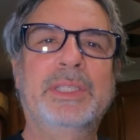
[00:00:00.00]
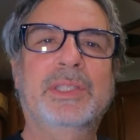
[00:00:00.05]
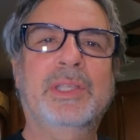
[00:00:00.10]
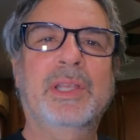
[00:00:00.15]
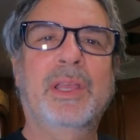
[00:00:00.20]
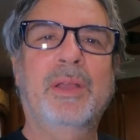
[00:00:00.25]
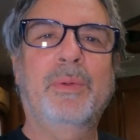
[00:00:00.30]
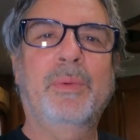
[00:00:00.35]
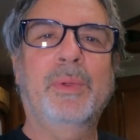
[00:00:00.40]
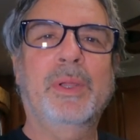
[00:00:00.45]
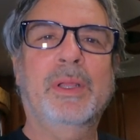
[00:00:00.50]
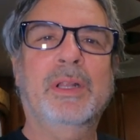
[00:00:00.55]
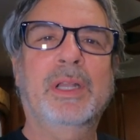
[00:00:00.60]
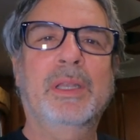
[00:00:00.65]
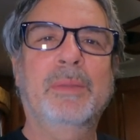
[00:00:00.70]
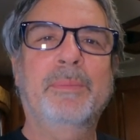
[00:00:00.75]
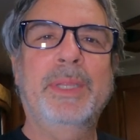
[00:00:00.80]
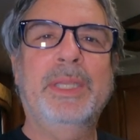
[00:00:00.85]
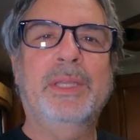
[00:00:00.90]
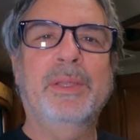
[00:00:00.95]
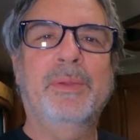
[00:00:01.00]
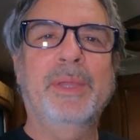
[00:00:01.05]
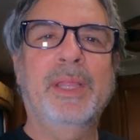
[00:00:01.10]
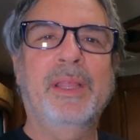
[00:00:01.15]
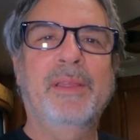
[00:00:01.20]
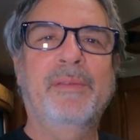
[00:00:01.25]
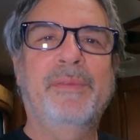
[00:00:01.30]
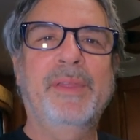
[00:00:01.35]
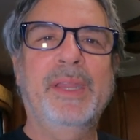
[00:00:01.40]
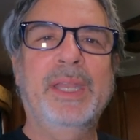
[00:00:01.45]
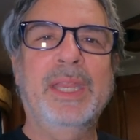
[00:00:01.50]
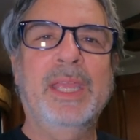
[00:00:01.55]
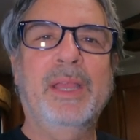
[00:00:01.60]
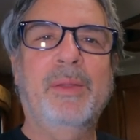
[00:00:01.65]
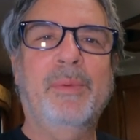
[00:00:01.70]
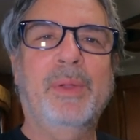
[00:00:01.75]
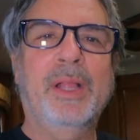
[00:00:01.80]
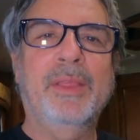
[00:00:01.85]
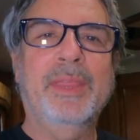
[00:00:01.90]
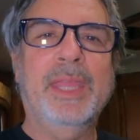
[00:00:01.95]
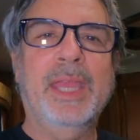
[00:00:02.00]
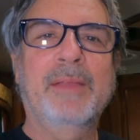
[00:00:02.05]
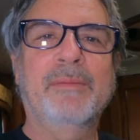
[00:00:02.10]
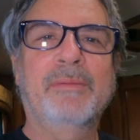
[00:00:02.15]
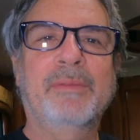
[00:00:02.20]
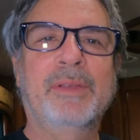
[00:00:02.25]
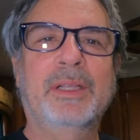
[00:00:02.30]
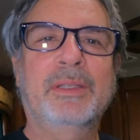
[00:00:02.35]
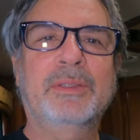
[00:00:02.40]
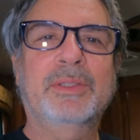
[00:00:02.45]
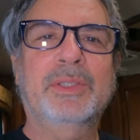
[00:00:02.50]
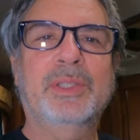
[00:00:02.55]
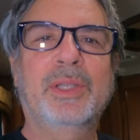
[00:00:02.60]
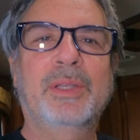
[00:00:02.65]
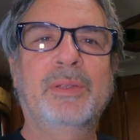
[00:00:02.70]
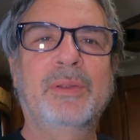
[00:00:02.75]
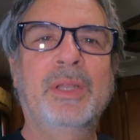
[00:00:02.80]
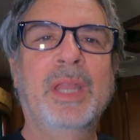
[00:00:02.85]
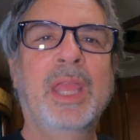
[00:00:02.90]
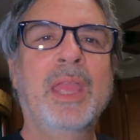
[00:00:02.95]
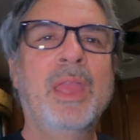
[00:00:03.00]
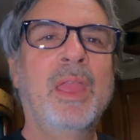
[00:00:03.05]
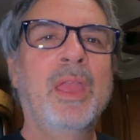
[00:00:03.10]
so we're going to be doing a video on that real soon.